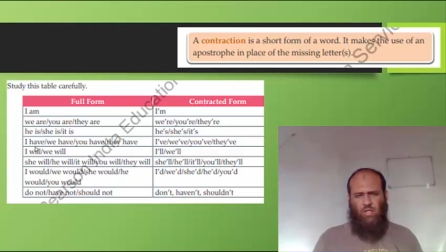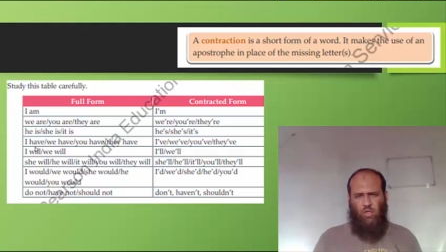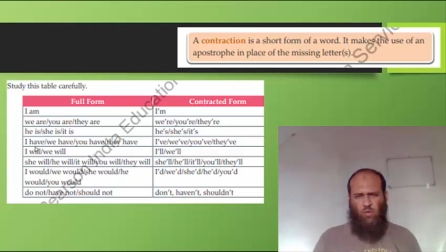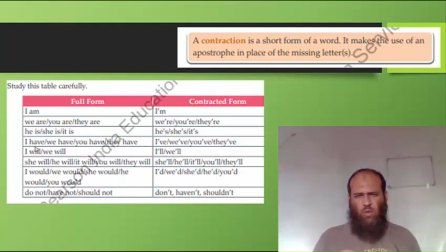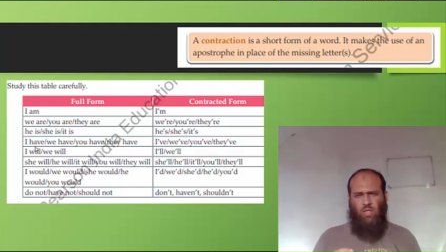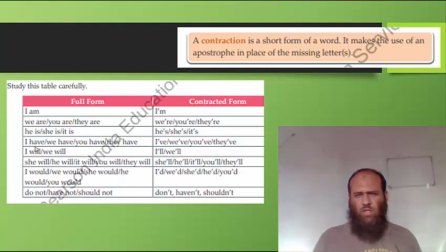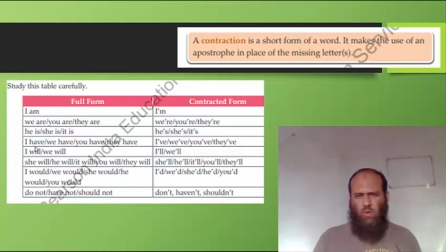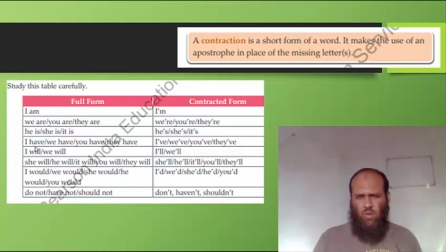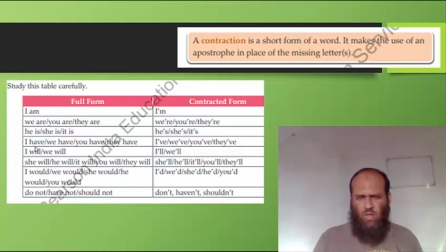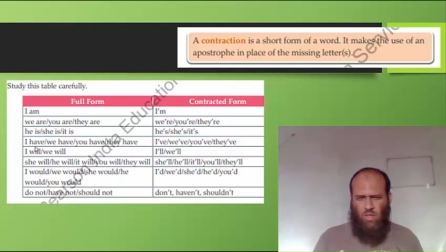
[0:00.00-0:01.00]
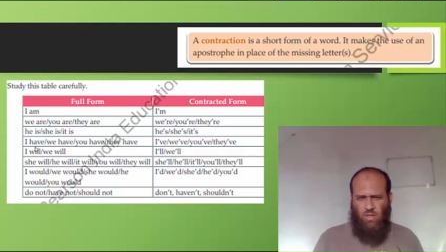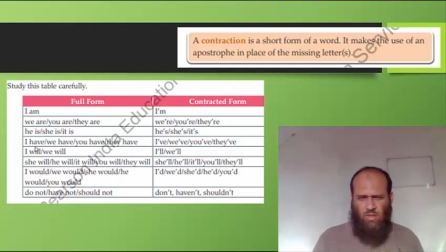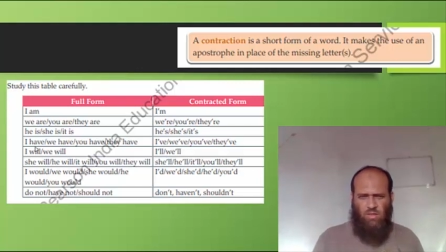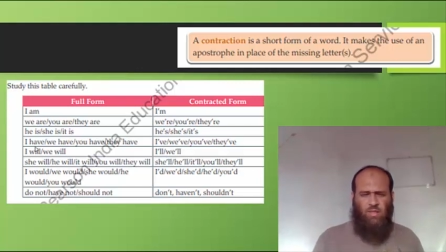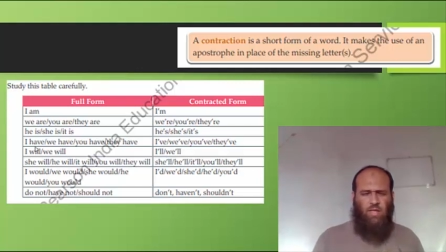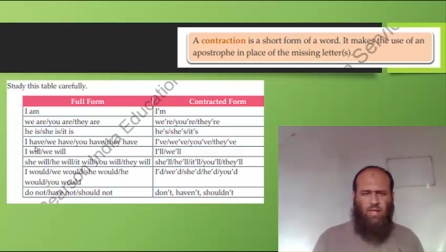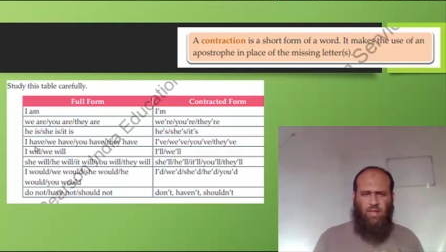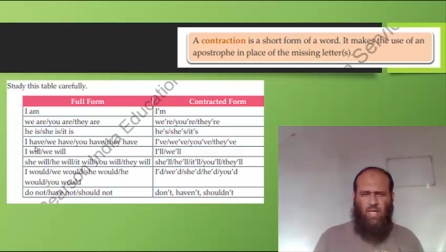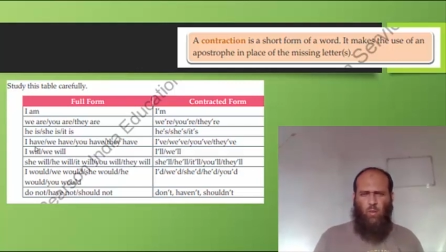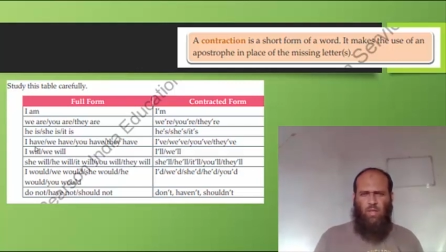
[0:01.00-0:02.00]
you will, you'll,
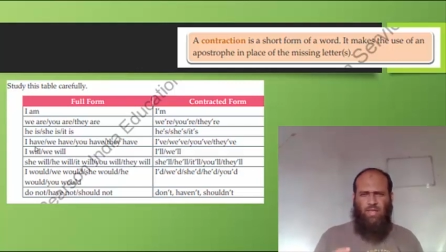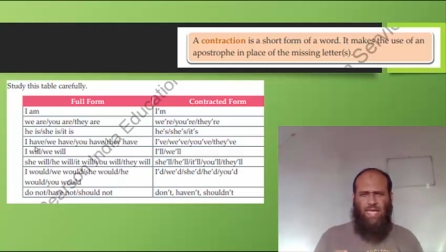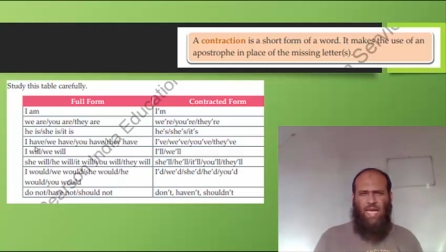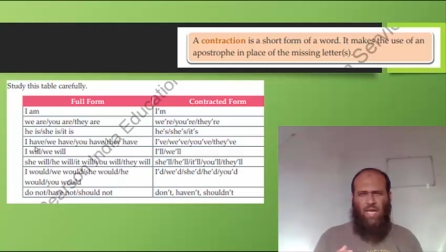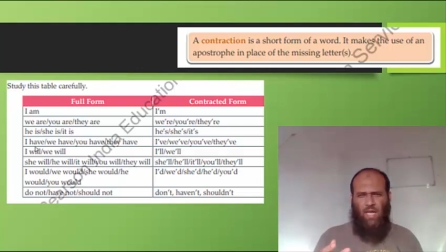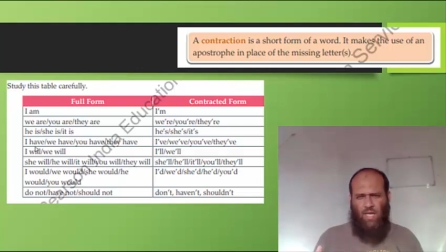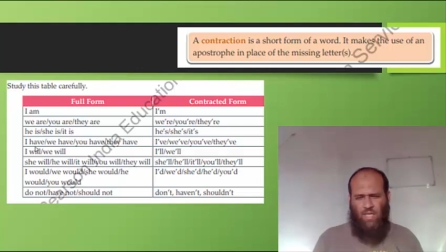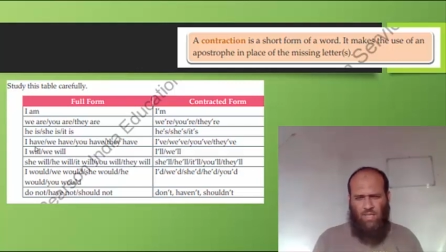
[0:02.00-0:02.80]
they will, they'll.